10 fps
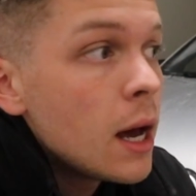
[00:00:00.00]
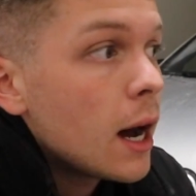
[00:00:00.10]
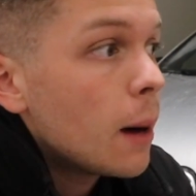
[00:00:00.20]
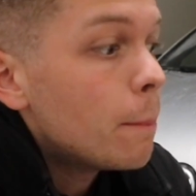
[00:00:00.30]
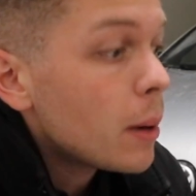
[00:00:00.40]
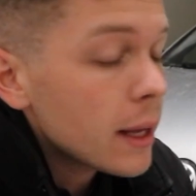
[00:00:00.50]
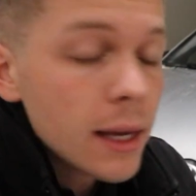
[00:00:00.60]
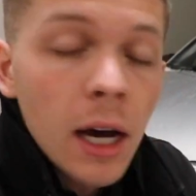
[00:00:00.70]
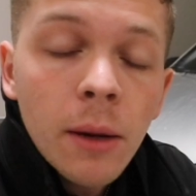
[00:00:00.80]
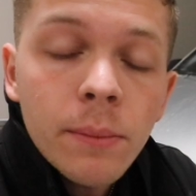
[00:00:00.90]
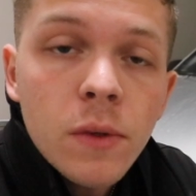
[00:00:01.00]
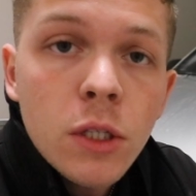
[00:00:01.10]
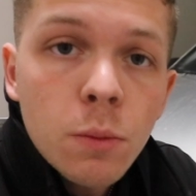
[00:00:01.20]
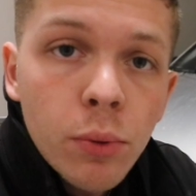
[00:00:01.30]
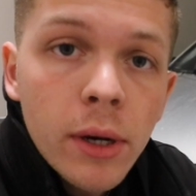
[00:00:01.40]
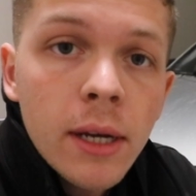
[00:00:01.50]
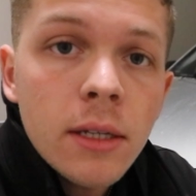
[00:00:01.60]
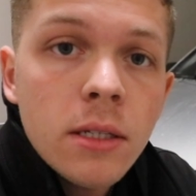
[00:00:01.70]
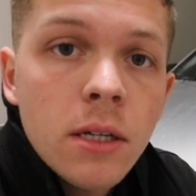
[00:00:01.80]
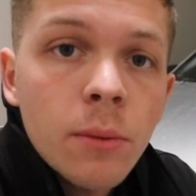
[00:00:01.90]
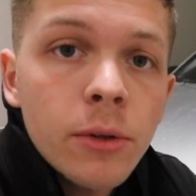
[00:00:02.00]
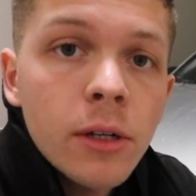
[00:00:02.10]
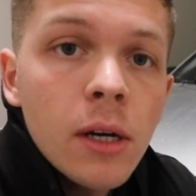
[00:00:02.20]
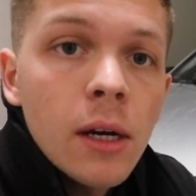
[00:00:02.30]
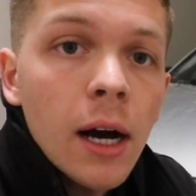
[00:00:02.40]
But come spring, summer,